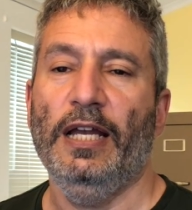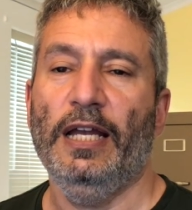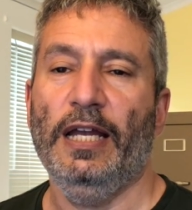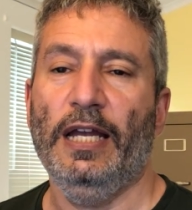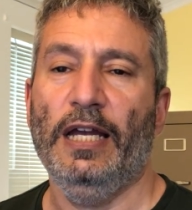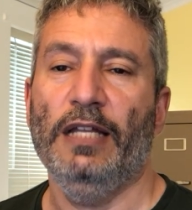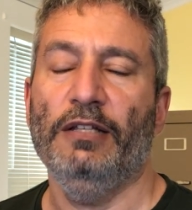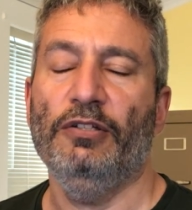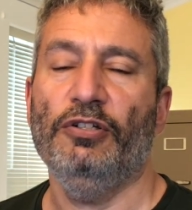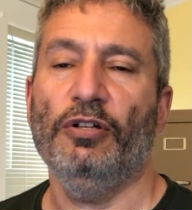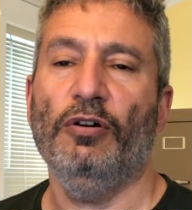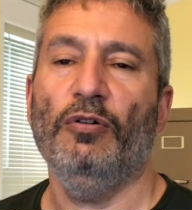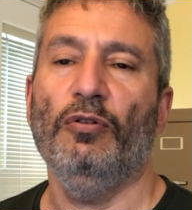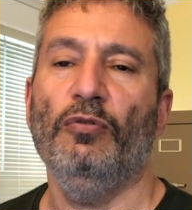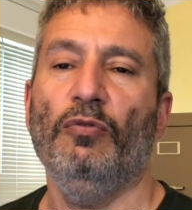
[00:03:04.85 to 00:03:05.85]
And
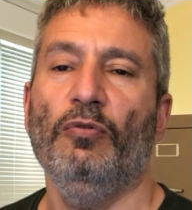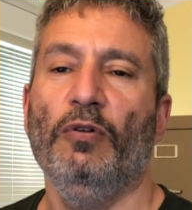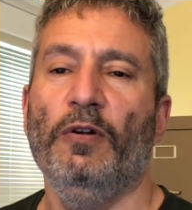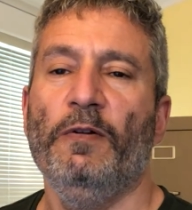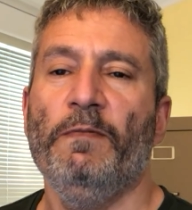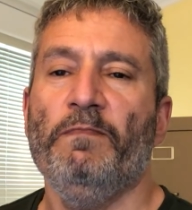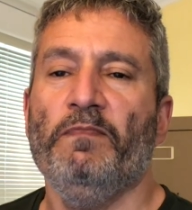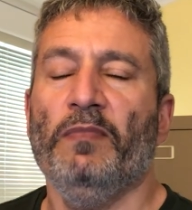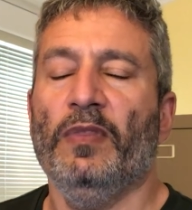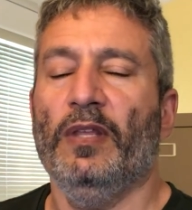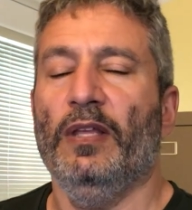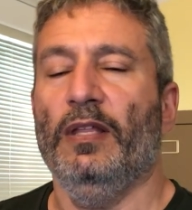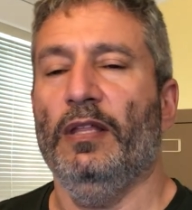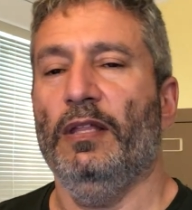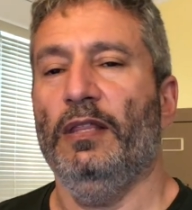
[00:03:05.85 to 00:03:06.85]
so
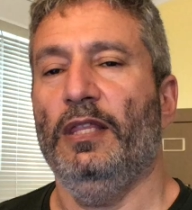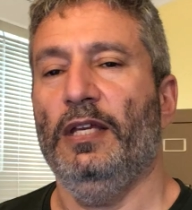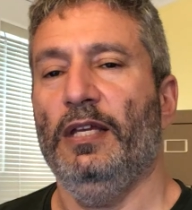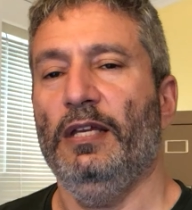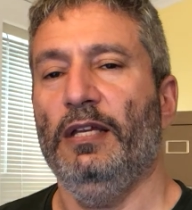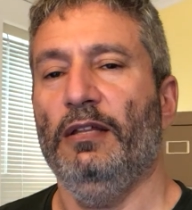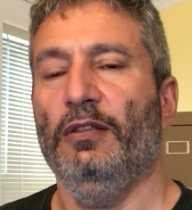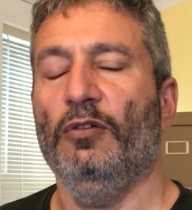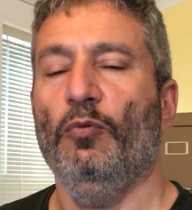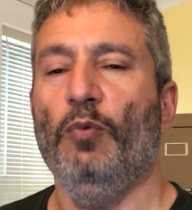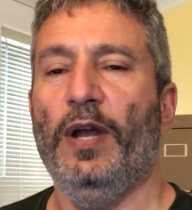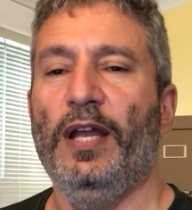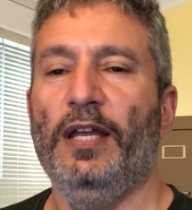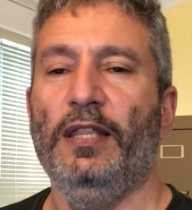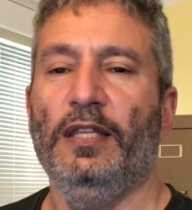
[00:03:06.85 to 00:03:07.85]
the
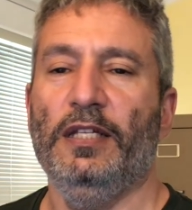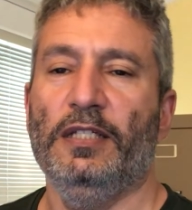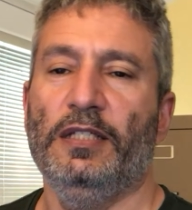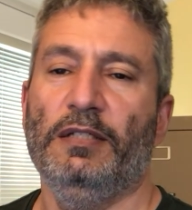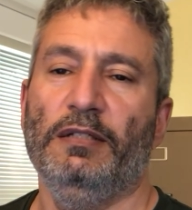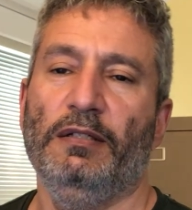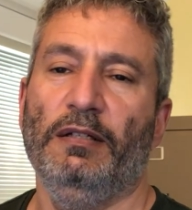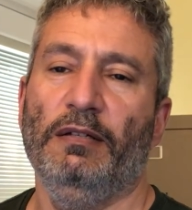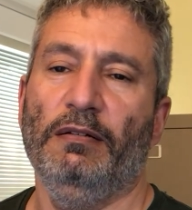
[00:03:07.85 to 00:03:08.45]
way this